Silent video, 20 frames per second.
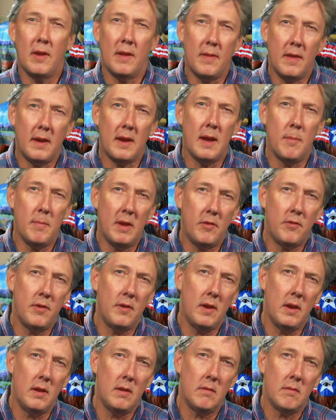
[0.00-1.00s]
I think I
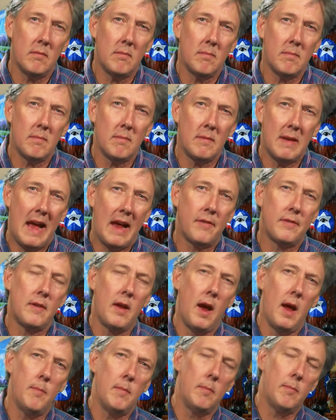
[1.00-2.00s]
mentioned it last
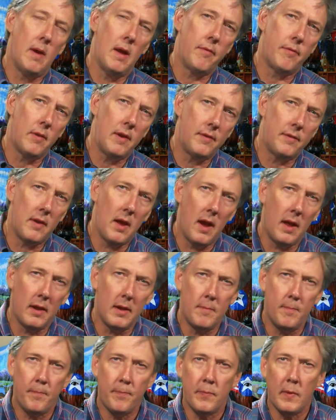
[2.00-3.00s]
time in my
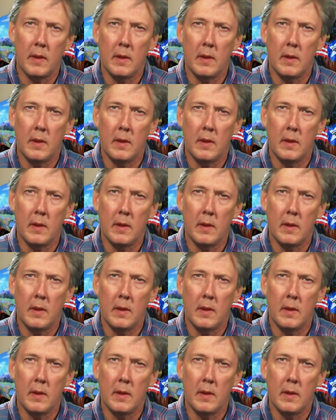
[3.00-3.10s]
freestyling,